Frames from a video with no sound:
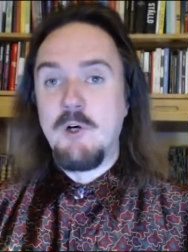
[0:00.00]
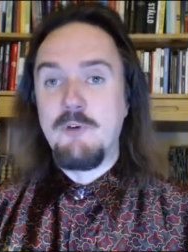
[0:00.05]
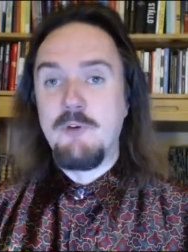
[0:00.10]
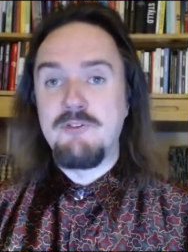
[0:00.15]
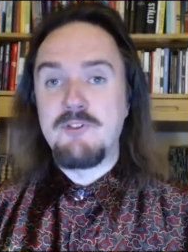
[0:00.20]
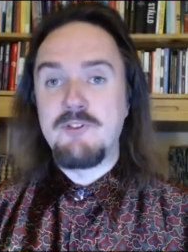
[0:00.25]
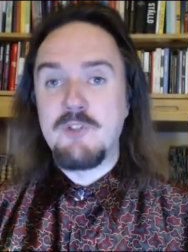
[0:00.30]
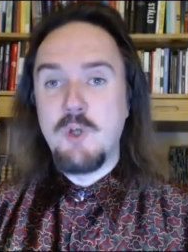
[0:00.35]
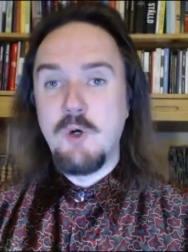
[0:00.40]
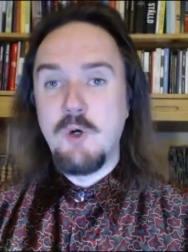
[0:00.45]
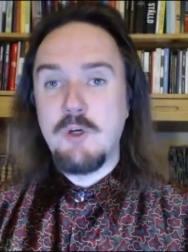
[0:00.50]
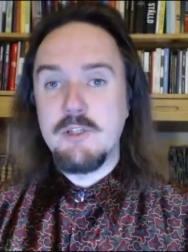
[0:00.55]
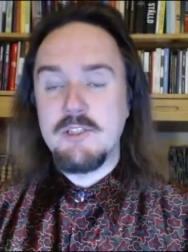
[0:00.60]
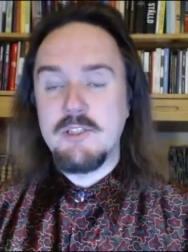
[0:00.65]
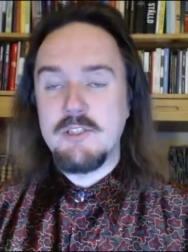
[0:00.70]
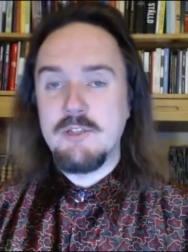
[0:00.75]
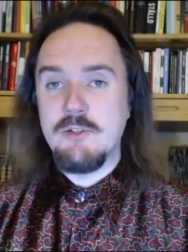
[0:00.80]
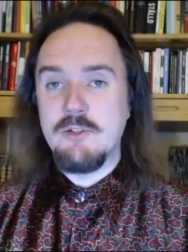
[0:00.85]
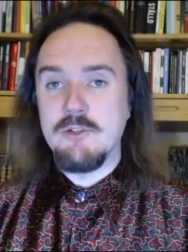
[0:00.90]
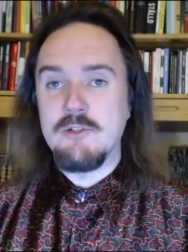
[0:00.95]
Of
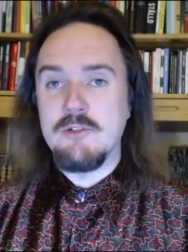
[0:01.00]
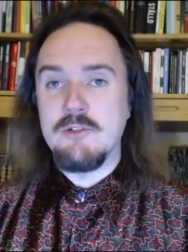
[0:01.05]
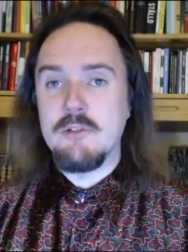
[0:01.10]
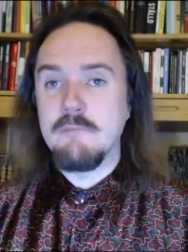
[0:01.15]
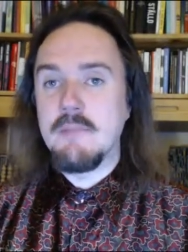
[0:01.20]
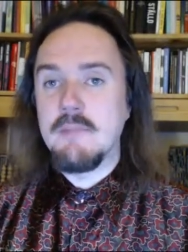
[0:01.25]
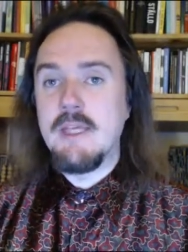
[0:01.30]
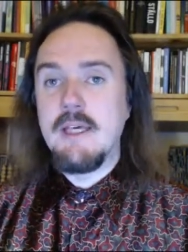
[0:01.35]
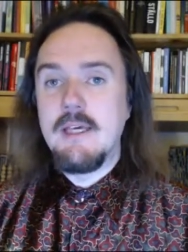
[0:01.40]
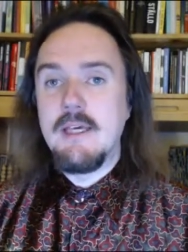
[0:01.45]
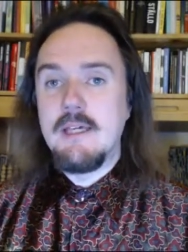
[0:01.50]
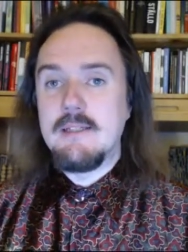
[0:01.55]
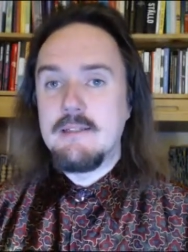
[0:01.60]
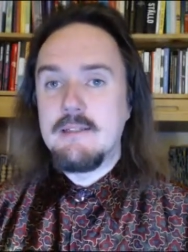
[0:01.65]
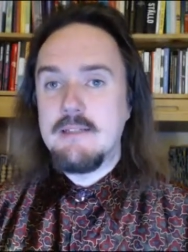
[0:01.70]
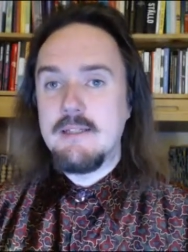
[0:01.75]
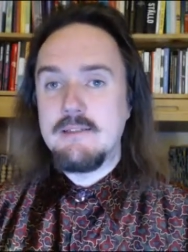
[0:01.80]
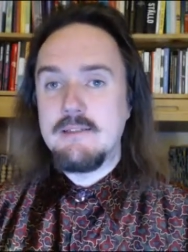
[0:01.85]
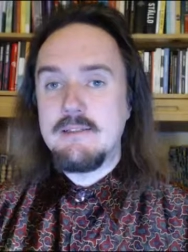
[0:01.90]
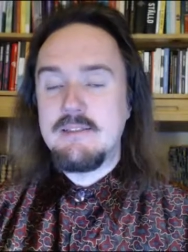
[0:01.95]
course not.
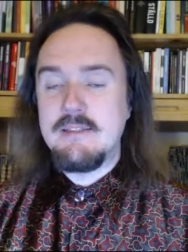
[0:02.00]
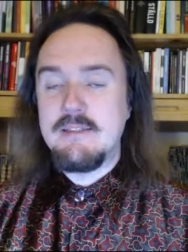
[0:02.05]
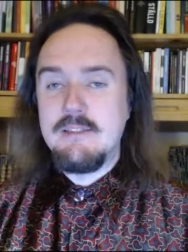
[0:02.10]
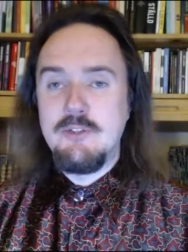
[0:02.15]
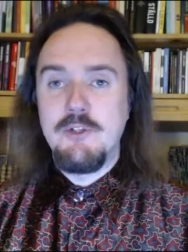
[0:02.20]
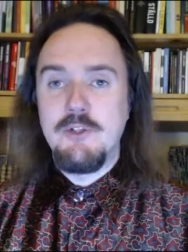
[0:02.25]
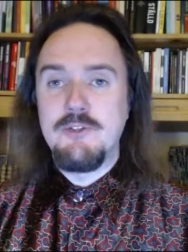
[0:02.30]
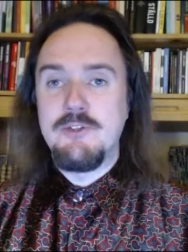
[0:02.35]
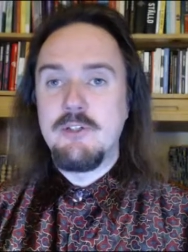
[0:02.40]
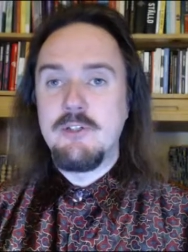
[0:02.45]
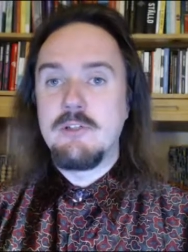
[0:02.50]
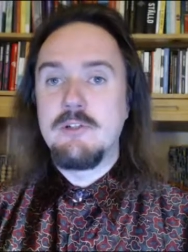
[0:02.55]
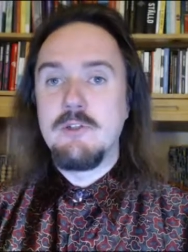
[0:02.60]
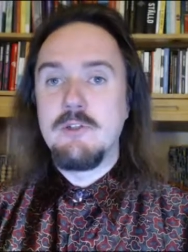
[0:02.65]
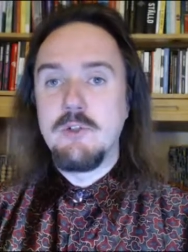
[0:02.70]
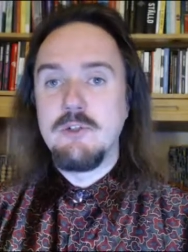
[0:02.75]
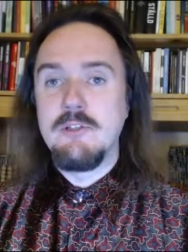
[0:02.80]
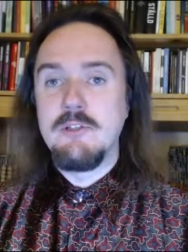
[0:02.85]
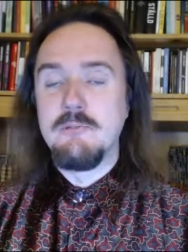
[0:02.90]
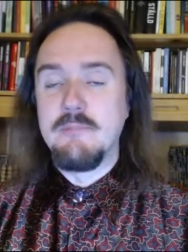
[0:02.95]
That's not a
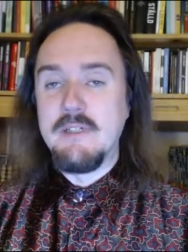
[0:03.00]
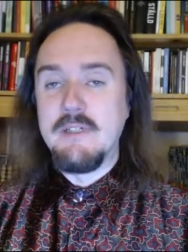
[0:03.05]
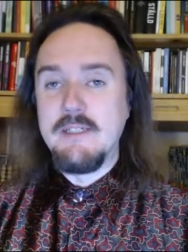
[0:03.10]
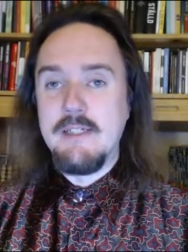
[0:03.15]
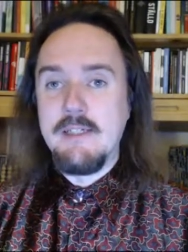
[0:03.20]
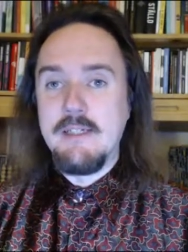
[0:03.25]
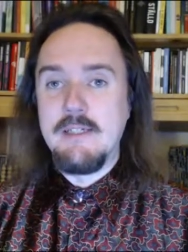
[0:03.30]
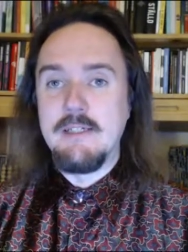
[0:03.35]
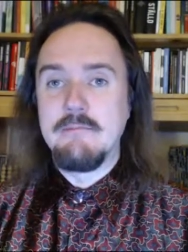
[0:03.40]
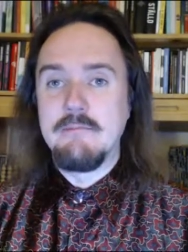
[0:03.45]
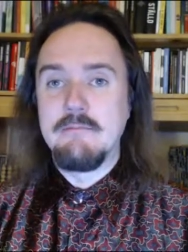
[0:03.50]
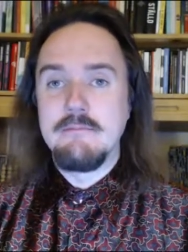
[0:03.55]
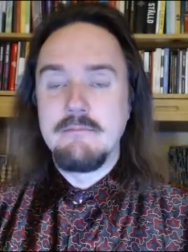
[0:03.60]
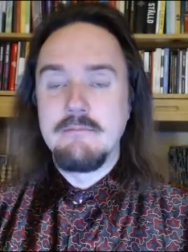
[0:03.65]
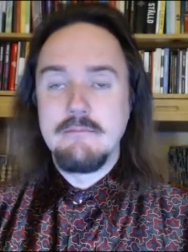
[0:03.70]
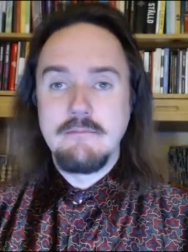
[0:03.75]
good being.